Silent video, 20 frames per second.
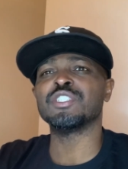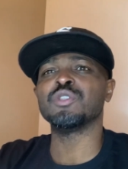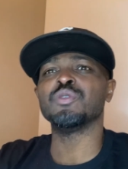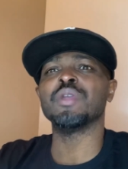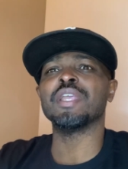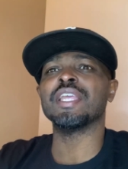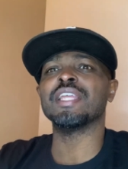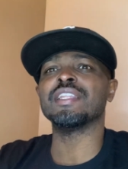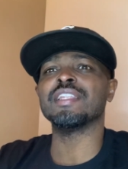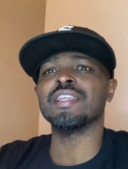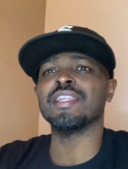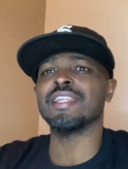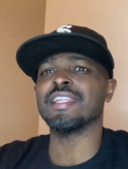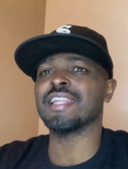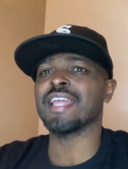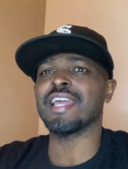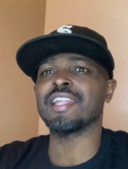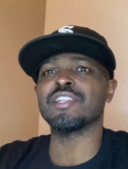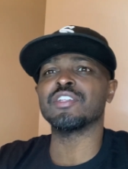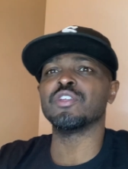you ended and
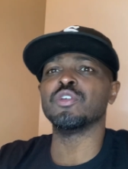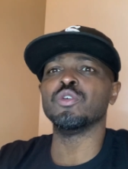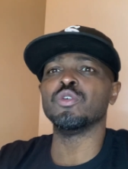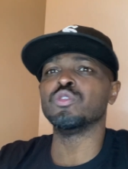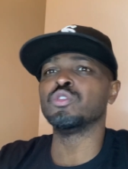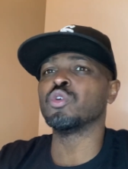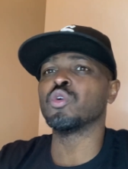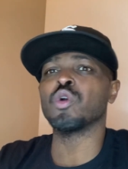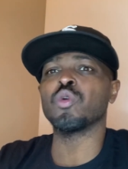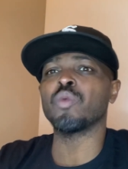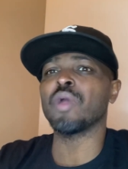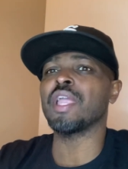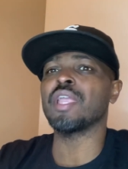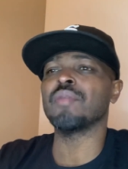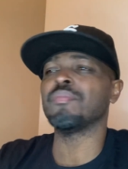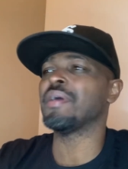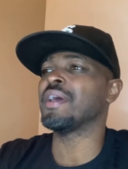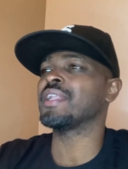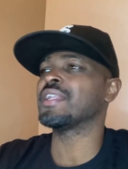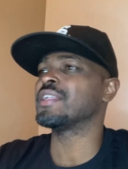now the dude doing way
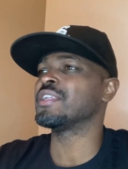better